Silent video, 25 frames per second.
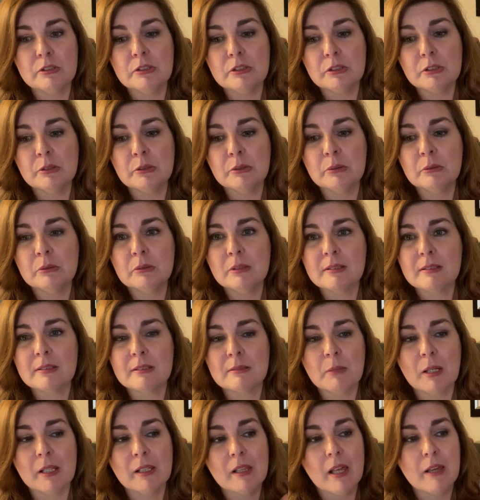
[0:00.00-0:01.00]
do. This
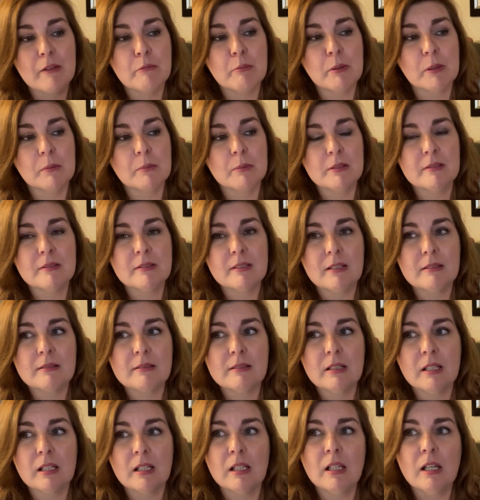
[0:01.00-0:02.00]
is my life purpose
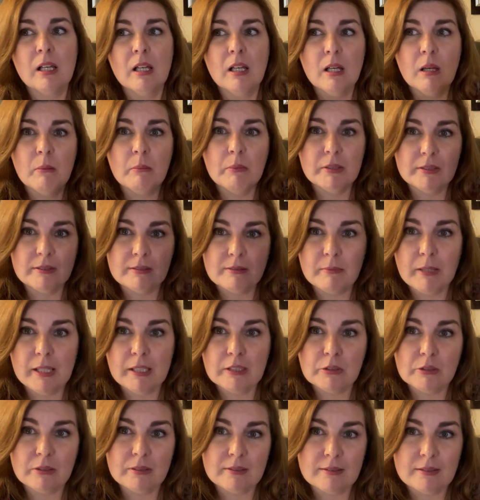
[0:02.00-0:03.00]
destiny, but this
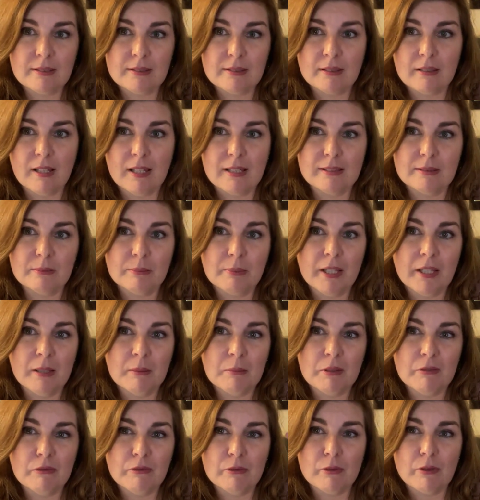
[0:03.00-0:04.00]
matrix doesn't like to pay
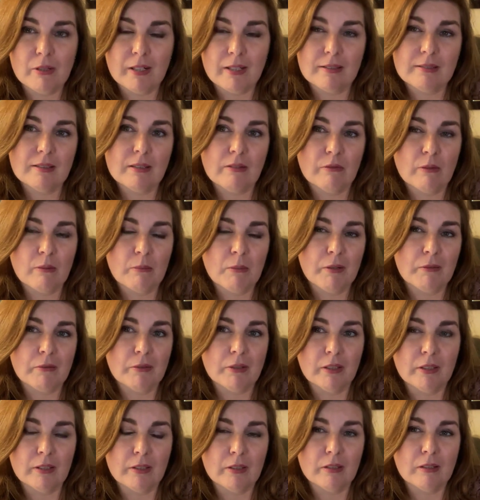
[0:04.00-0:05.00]
me for it except for my
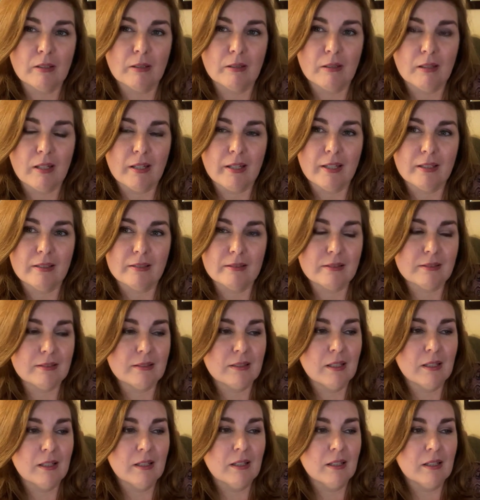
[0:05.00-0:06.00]
really good clients.
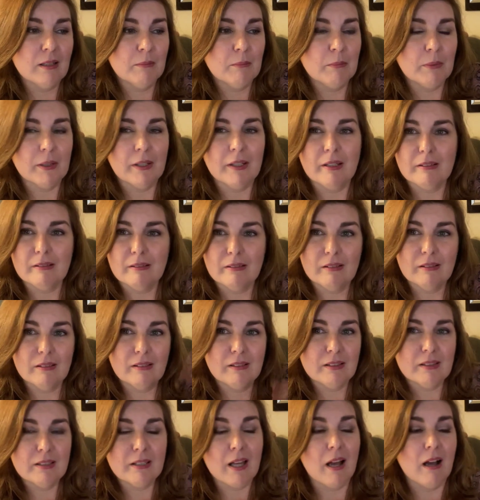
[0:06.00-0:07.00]
But
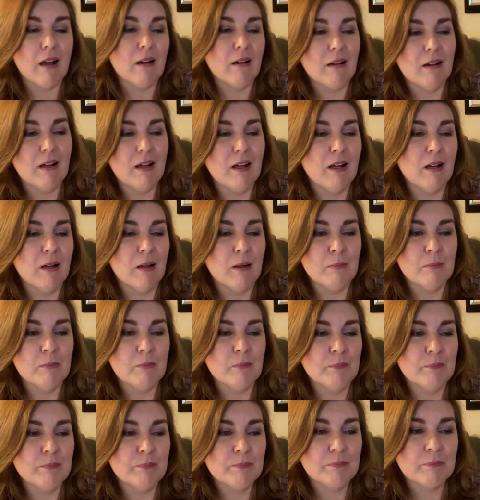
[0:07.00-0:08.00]
yeah,
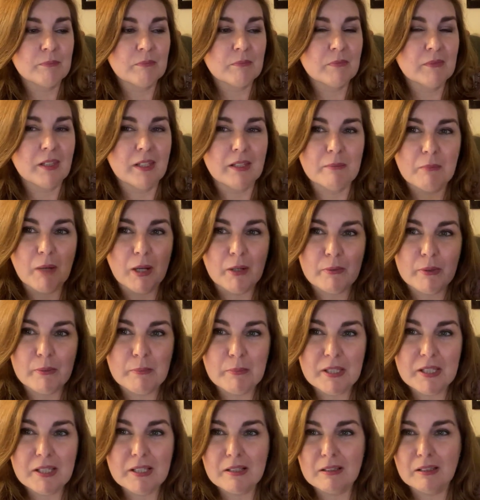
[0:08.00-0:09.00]
um, that my
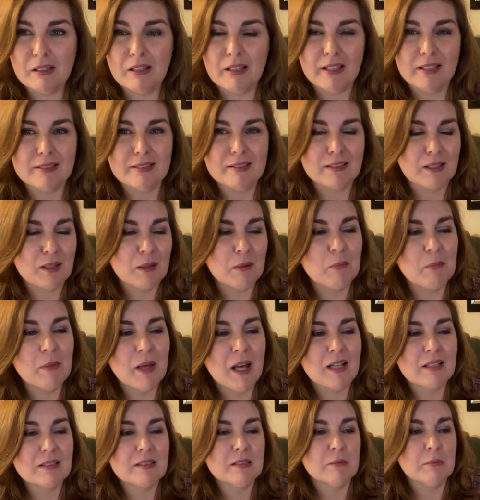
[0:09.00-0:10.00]
repeat clients that come
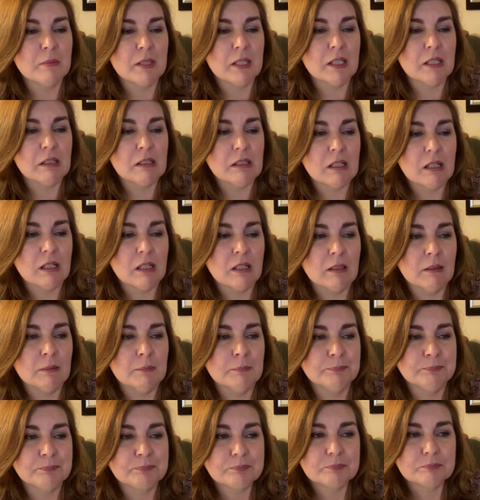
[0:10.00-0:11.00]
back to me.
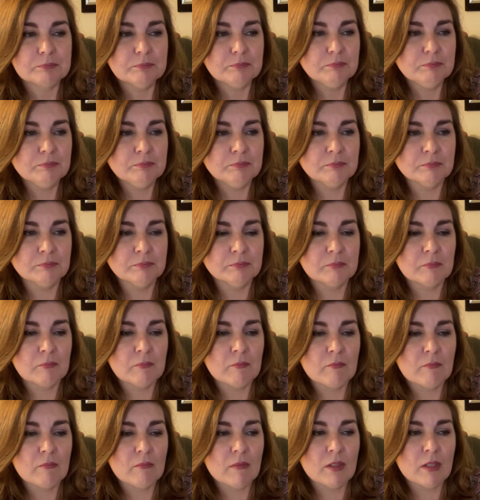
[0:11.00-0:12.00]
Um,
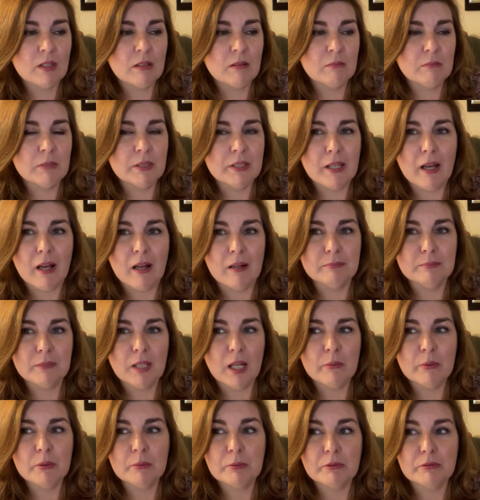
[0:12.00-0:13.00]
but yeah,
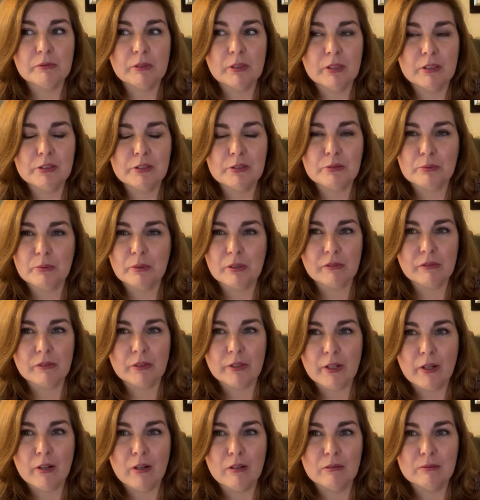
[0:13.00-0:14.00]
I would prefer to just work
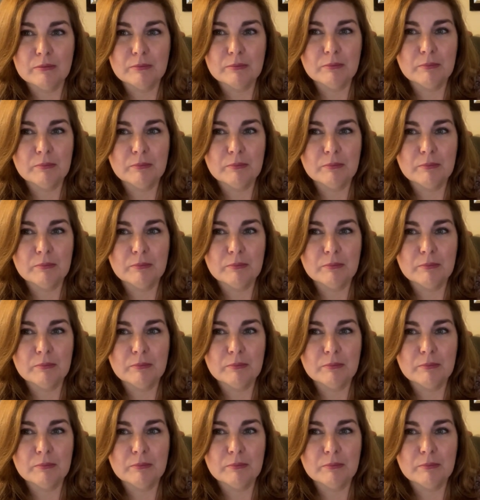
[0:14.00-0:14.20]
for y'all.